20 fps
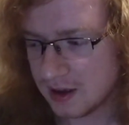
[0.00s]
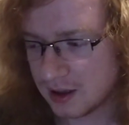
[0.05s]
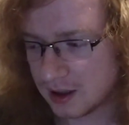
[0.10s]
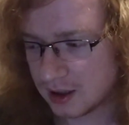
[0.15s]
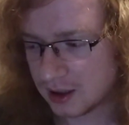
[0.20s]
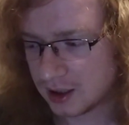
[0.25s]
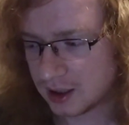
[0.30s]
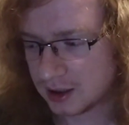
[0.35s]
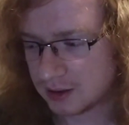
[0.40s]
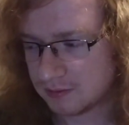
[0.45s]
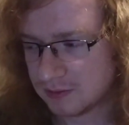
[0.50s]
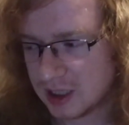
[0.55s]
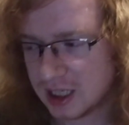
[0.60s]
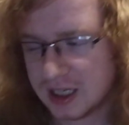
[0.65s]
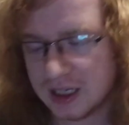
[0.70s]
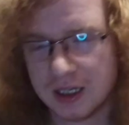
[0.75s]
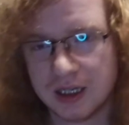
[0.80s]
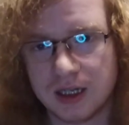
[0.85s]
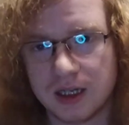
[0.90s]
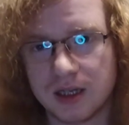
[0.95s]
um,
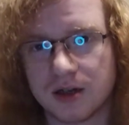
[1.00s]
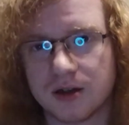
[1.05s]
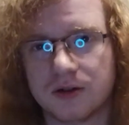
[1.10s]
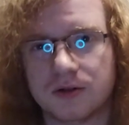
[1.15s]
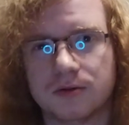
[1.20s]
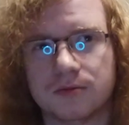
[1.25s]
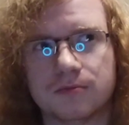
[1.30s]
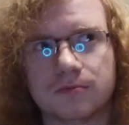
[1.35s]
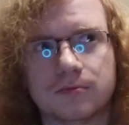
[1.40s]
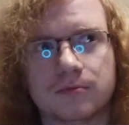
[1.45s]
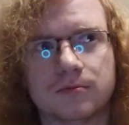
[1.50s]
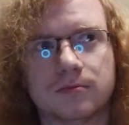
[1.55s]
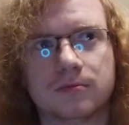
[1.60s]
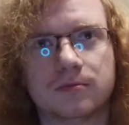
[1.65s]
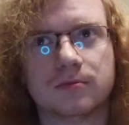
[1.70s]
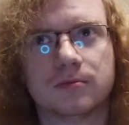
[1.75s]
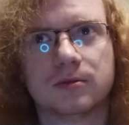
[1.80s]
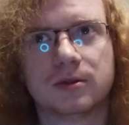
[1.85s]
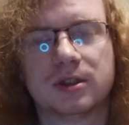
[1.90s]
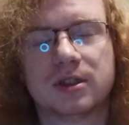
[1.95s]
you know,
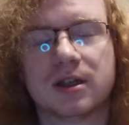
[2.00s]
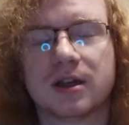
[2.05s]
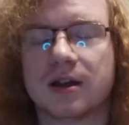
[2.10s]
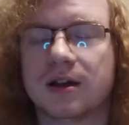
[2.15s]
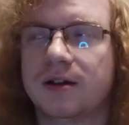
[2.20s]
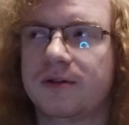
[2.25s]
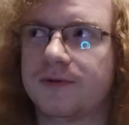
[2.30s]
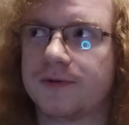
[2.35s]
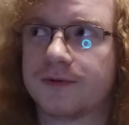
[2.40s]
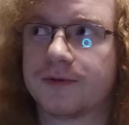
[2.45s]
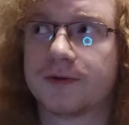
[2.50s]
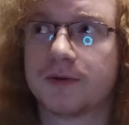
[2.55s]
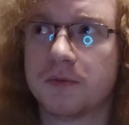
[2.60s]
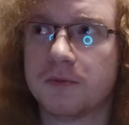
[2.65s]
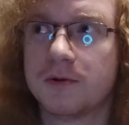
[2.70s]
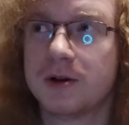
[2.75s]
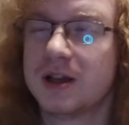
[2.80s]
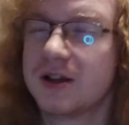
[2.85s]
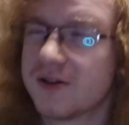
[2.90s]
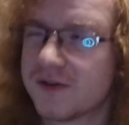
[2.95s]

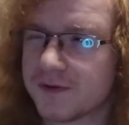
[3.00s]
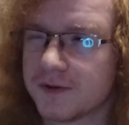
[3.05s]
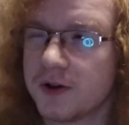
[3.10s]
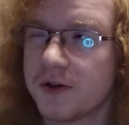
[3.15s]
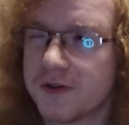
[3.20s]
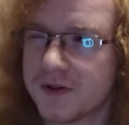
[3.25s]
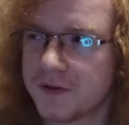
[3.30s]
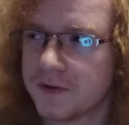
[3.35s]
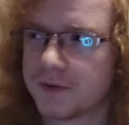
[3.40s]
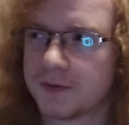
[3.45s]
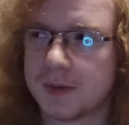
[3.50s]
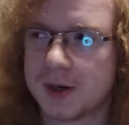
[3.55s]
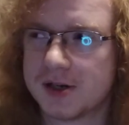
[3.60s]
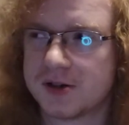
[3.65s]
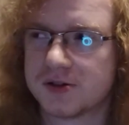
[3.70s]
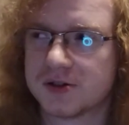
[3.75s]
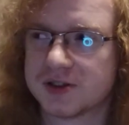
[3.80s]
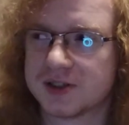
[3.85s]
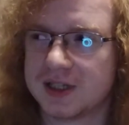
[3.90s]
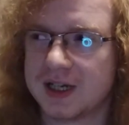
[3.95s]
from is also from my
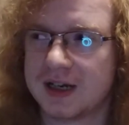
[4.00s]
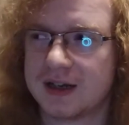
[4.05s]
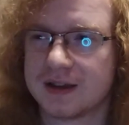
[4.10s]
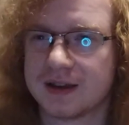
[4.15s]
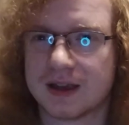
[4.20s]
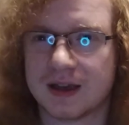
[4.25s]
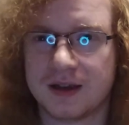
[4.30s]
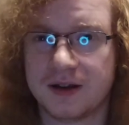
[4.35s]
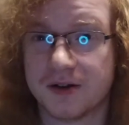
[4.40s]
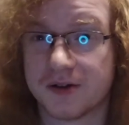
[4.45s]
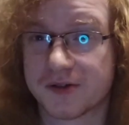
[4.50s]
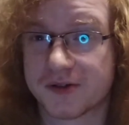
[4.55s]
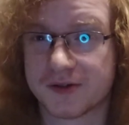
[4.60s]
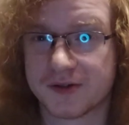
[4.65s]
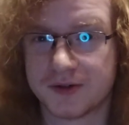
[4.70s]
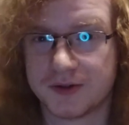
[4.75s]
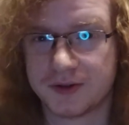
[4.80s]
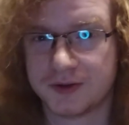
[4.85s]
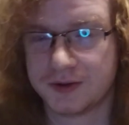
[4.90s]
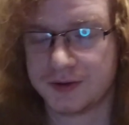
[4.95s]
understanding that he
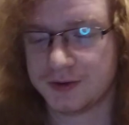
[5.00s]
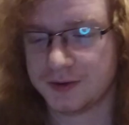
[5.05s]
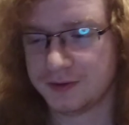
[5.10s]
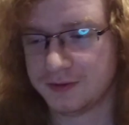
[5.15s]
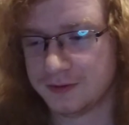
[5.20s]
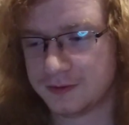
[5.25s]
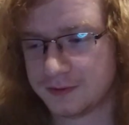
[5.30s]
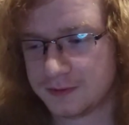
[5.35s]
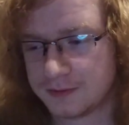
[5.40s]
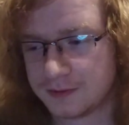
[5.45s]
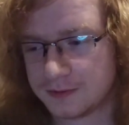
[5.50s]
also,